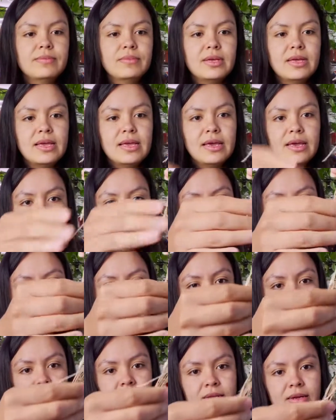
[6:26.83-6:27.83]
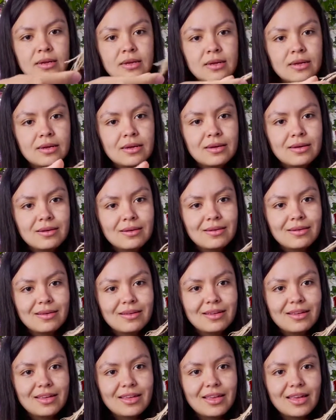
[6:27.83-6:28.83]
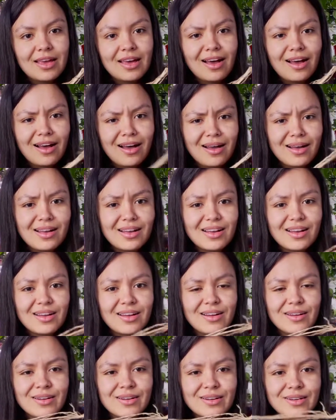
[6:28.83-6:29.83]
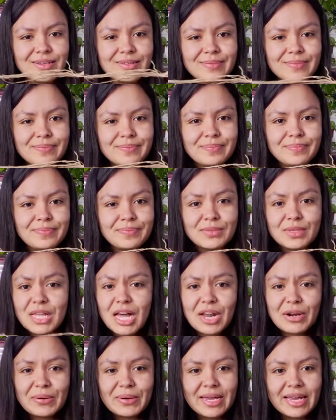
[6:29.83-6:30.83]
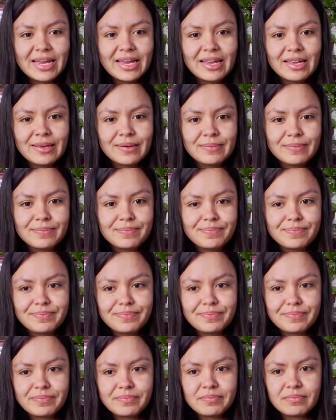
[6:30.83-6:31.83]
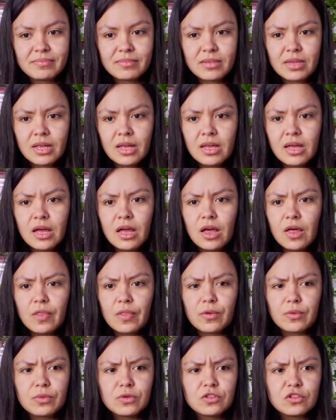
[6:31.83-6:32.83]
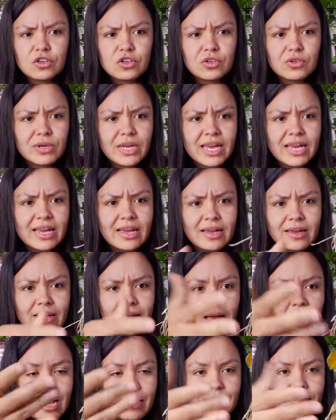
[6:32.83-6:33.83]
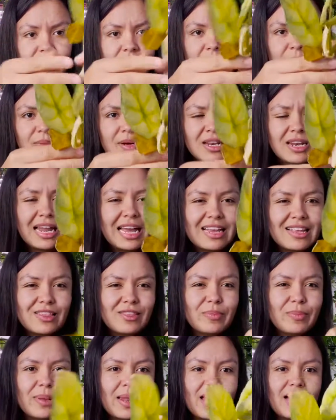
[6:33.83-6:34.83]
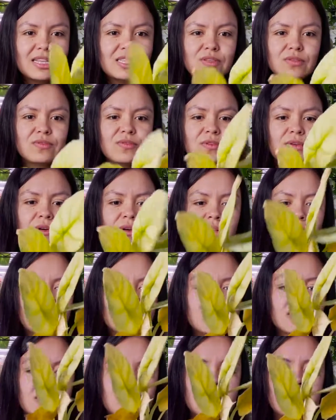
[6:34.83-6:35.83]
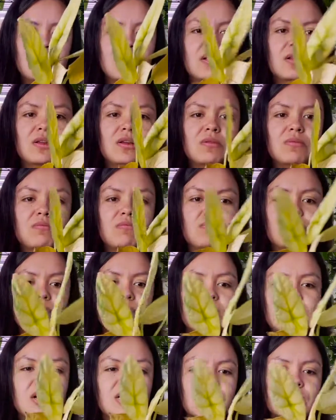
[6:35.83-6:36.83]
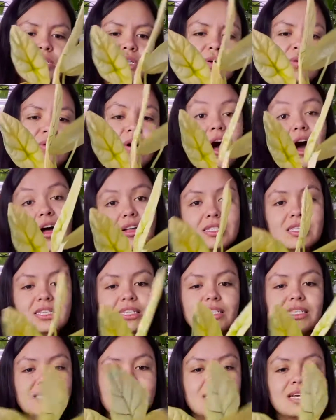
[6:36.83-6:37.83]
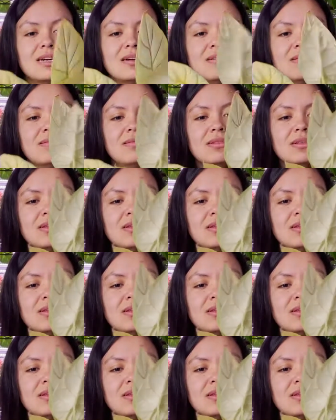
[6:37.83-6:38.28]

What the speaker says: and yeah, not okay. The roots are okay, I mean, but like the plant overall is not so hot, you know.